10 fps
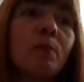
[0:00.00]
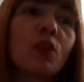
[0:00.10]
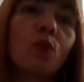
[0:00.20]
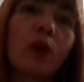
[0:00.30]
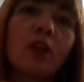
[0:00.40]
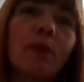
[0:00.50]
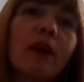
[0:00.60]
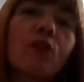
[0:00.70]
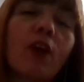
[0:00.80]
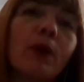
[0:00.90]
But the one
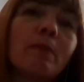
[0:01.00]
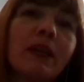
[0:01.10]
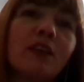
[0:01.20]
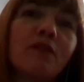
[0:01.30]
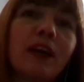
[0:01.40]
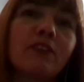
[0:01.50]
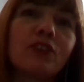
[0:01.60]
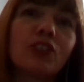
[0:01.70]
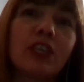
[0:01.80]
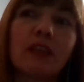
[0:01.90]
about growing
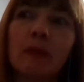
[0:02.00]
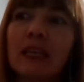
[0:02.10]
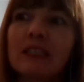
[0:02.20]
manufacturing share, I mean,